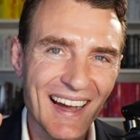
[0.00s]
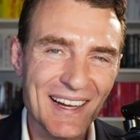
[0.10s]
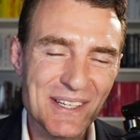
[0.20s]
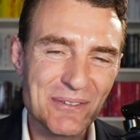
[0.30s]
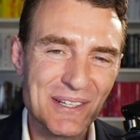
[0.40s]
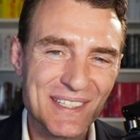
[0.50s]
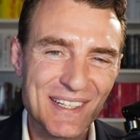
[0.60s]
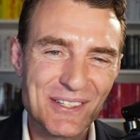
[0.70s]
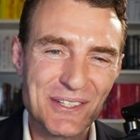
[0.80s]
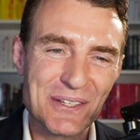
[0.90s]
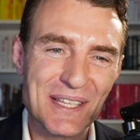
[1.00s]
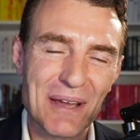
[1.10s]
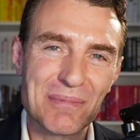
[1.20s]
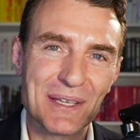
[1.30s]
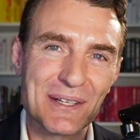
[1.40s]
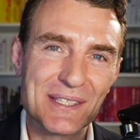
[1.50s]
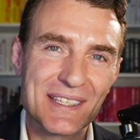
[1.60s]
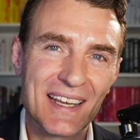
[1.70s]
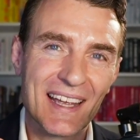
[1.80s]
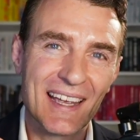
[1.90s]
I just wanted to introduce that
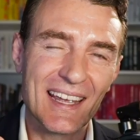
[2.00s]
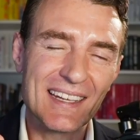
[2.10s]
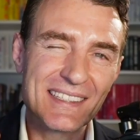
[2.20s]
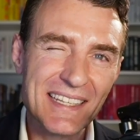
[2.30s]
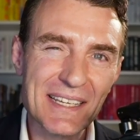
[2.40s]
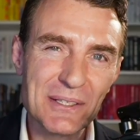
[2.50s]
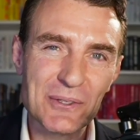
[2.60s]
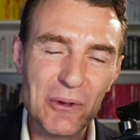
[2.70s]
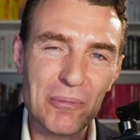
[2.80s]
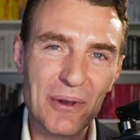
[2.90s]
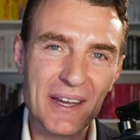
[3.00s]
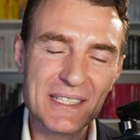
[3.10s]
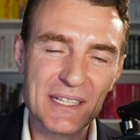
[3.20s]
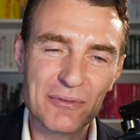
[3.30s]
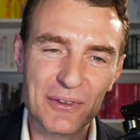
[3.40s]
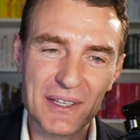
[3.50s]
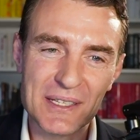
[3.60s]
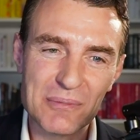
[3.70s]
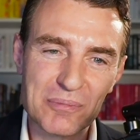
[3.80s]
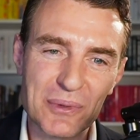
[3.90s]
because it tees us up nicely for
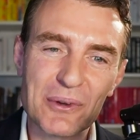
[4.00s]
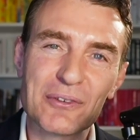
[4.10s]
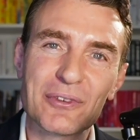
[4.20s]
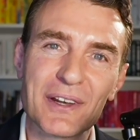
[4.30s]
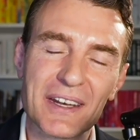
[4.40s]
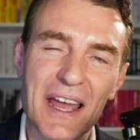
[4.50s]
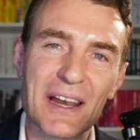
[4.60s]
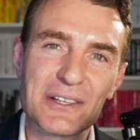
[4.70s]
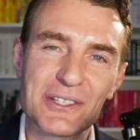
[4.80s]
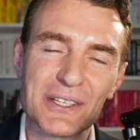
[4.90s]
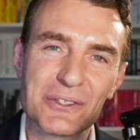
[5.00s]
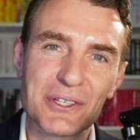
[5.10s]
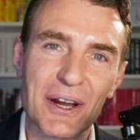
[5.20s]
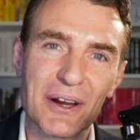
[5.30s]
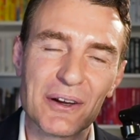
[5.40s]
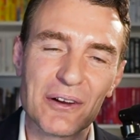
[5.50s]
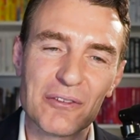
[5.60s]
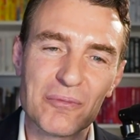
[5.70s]
this beautiful analogy you share of